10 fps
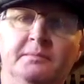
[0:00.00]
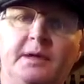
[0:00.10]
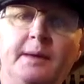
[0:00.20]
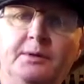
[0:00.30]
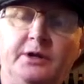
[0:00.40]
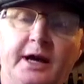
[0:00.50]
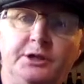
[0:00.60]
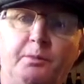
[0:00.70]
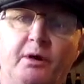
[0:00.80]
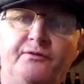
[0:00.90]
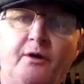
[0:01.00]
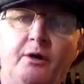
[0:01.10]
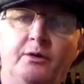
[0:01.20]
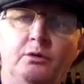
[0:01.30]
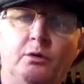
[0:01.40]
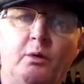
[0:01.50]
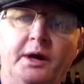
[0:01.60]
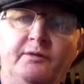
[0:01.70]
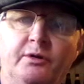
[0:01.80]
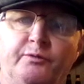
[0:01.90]
keep in touch by phone or
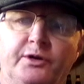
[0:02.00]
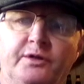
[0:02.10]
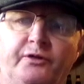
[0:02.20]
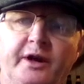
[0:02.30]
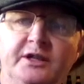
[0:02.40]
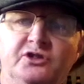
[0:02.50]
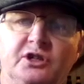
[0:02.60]
whatever for your friends,